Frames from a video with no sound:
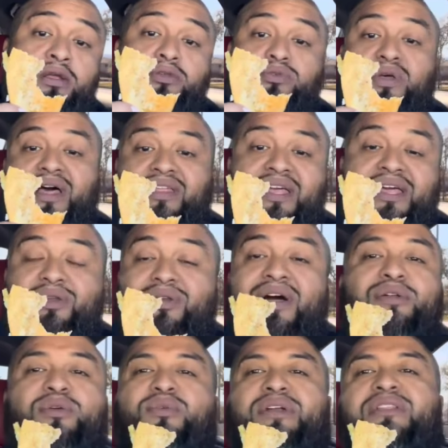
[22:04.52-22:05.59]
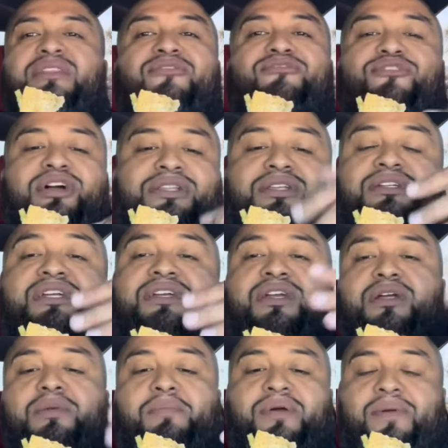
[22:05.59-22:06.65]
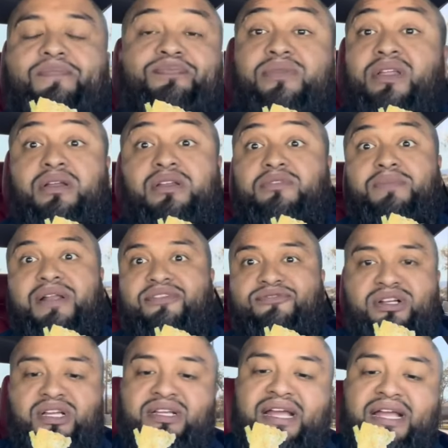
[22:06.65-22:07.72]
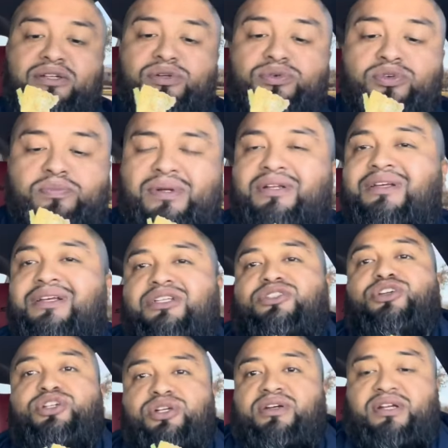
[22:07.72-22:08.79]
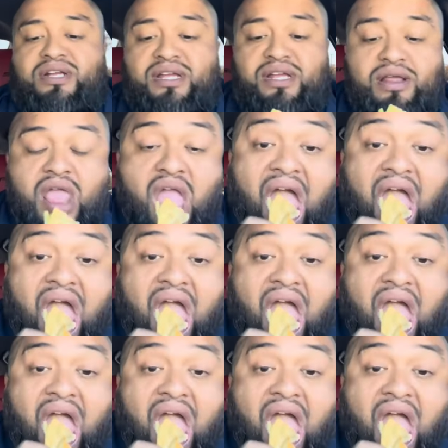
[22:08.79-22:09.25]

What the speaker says: suadero. I don't know what the fuck there's in here, but it's probably fucking kangaroo, but they're good, eh?